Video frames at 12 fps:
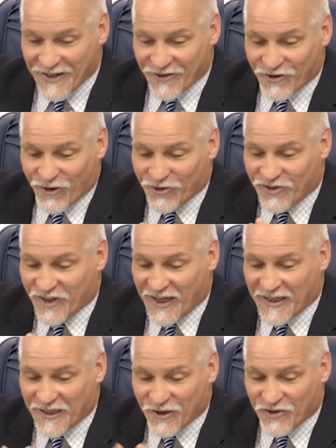There's an old
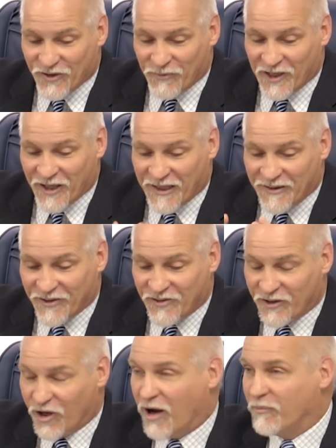saying that goes something like
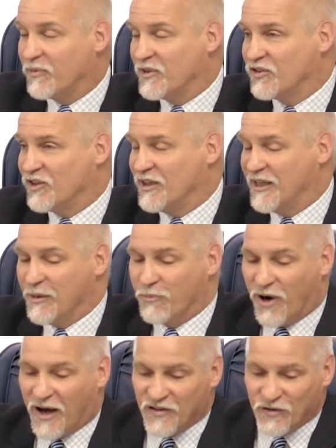this: accomplishing the
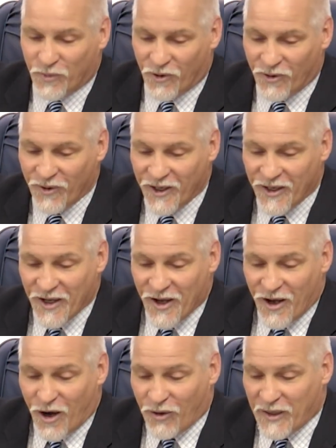impossible
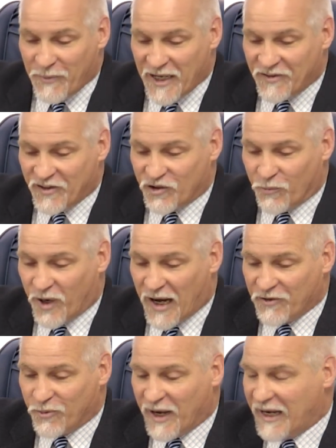only means that your
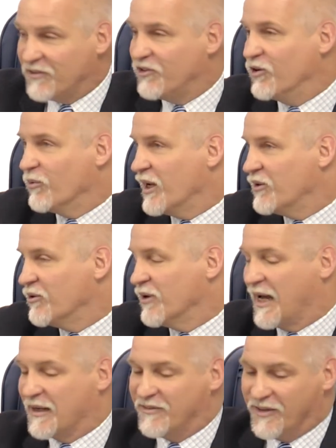boss will add it to your
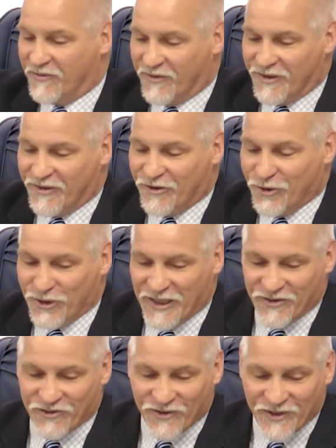regular
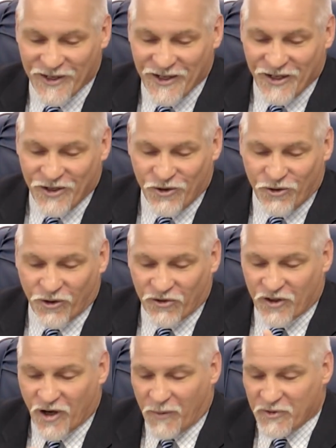duties. You
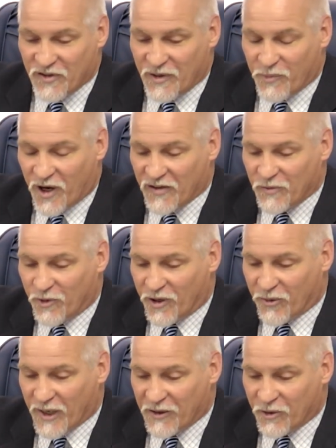girls accomplish the impossible
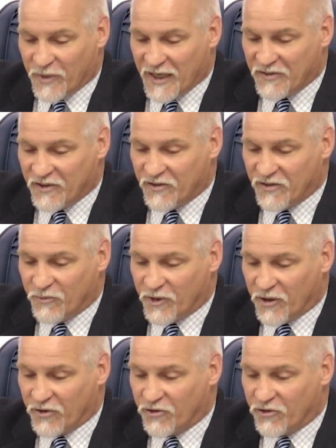on a regular basis, and we